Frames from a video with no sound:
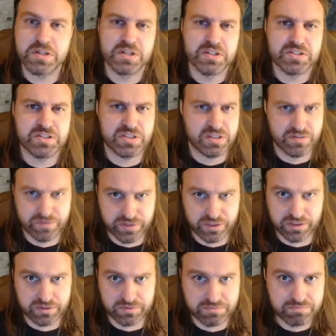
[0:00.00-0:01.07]
see if you
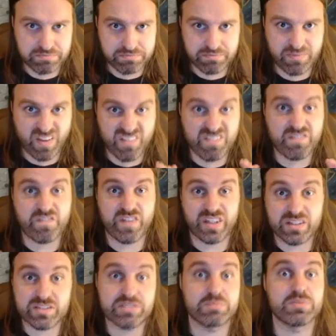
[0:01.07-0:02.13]
can
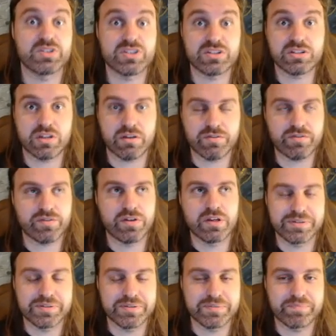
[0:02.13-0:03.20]
fix some stuff?"
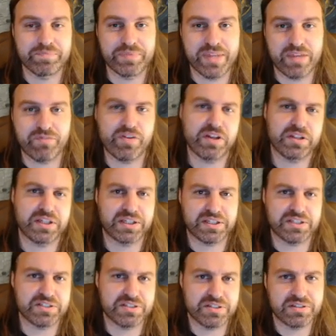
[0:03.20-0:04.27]
He felt like
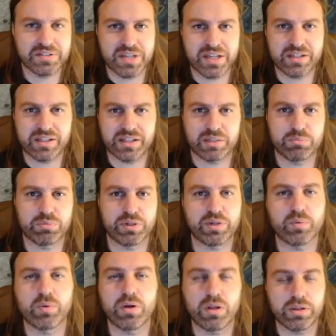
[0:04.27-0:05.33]
he's hit like a brick
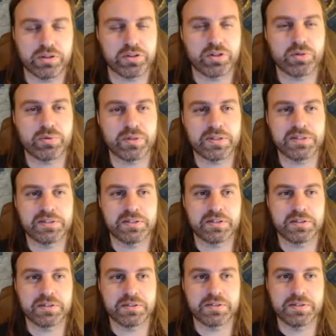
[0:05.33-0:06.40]
wall,
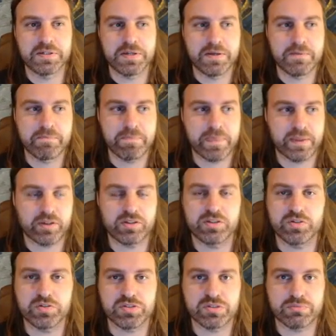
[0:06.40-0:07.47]
and could
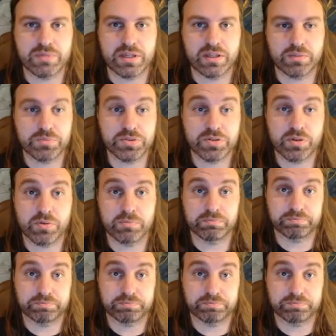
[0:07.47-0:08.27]
use some help. So